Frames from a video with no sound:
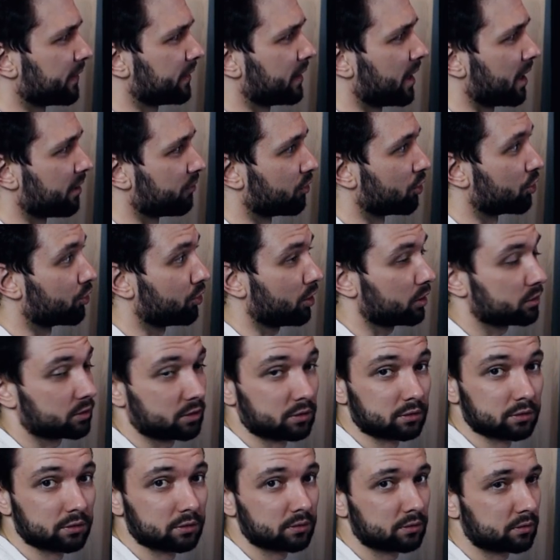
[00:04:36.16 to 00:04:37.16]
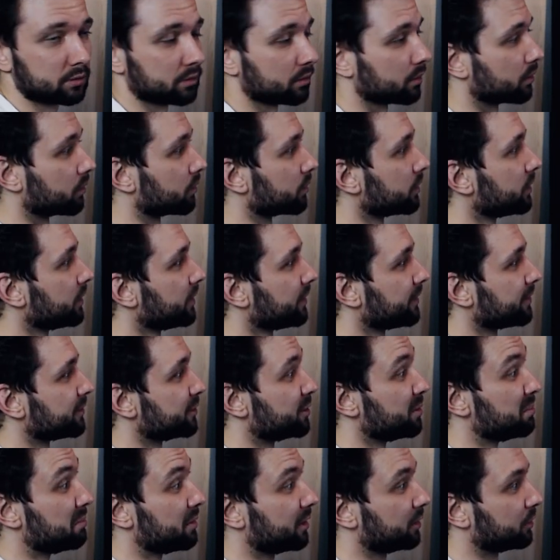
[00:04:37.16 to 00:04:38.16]
I have a rotten or
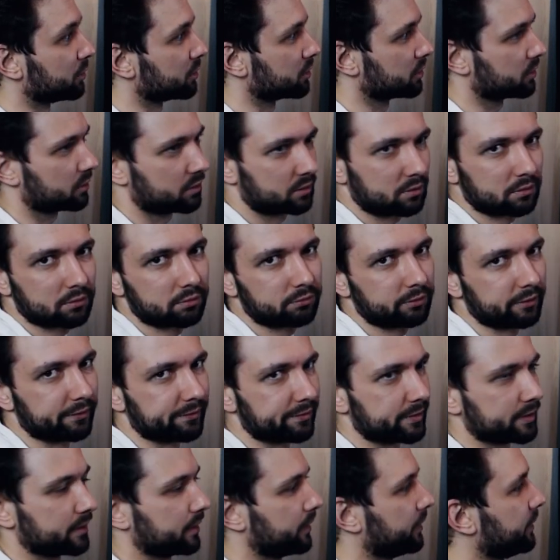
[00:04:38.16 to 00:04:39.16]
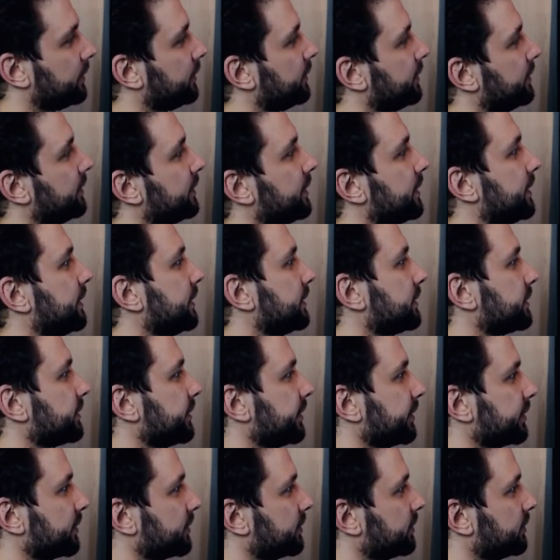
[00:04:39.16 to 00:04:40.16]
diminished fifths. It's
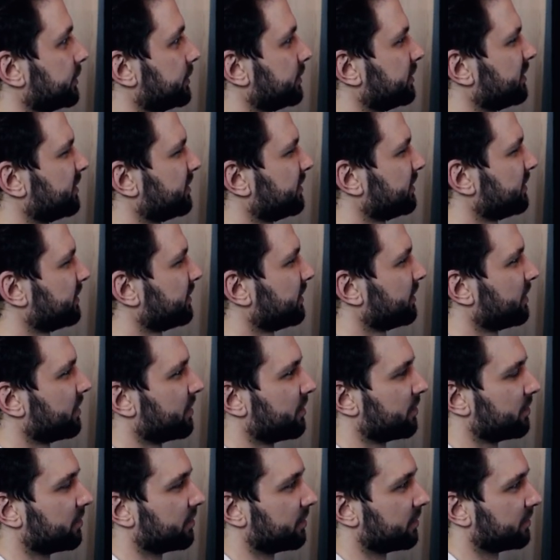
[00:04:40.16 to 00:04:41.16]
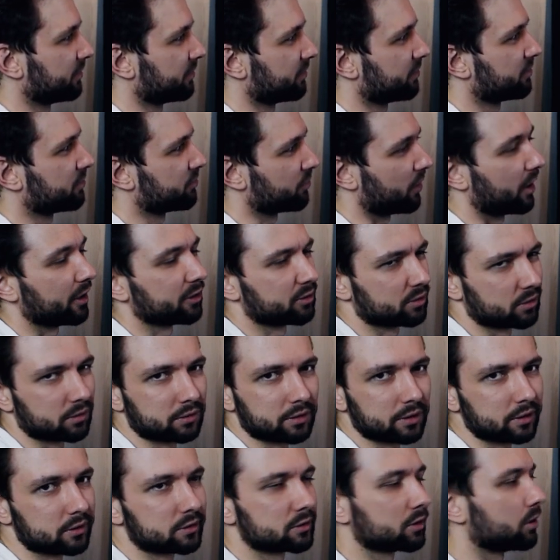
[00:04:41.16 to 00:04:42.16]
like
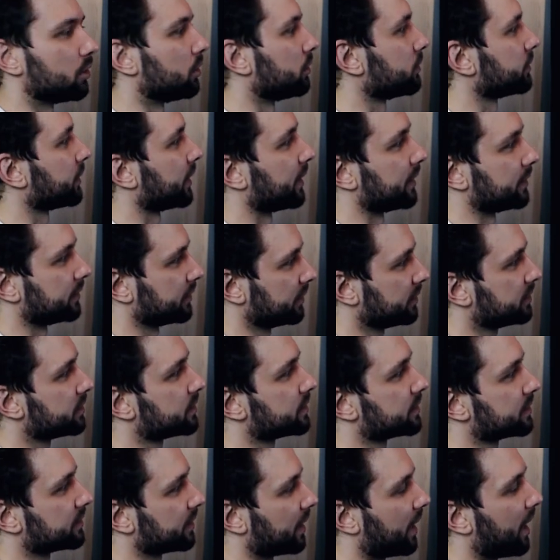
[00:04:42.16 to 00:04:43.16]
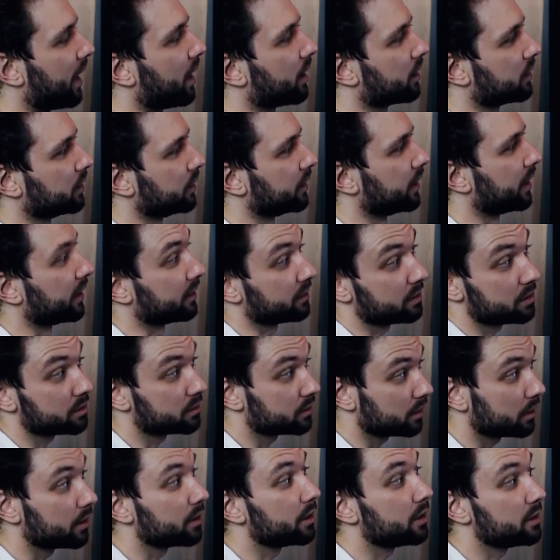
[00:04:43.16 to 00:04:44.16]
triton, it's called, and it's ugly, and
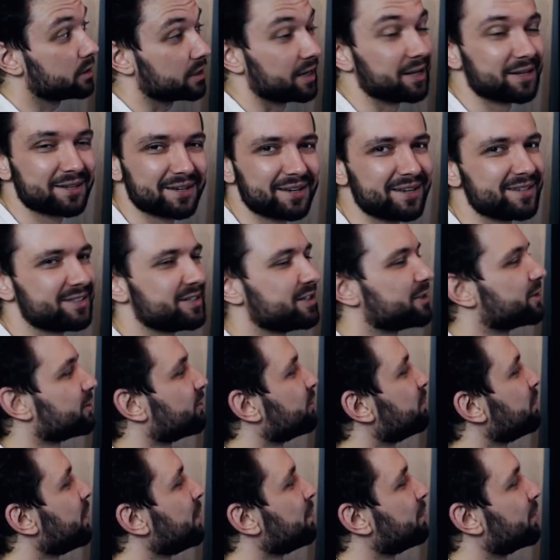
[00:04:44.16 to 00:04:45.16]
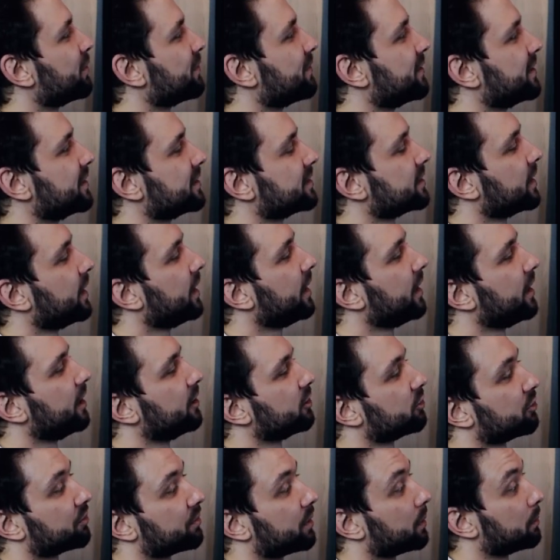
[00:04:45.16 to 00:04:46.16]
it's easy to remember this
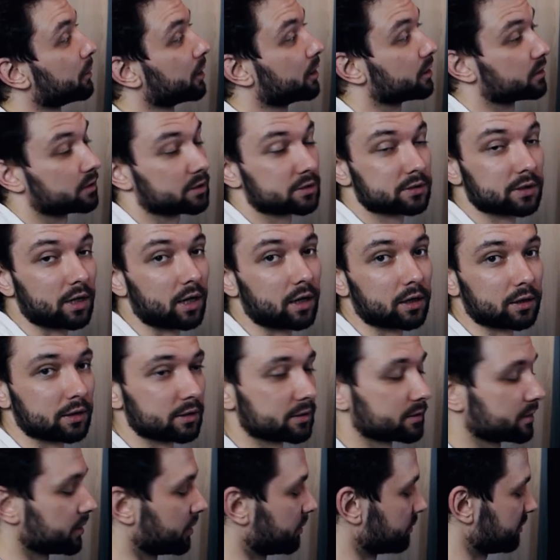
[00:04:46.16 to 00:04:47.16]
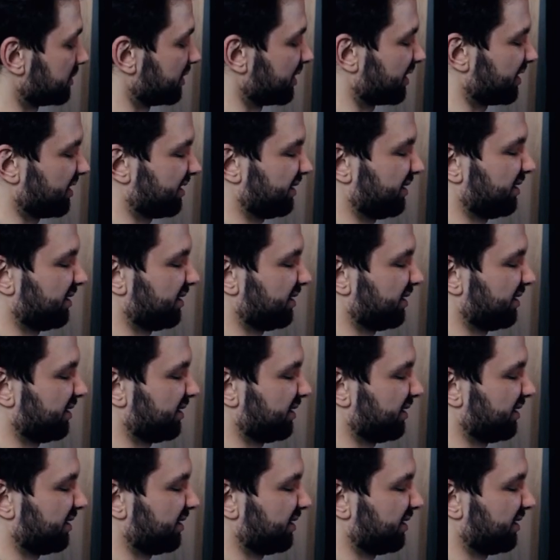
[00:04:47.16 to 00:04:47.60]
interval because it's ugly. It sounds like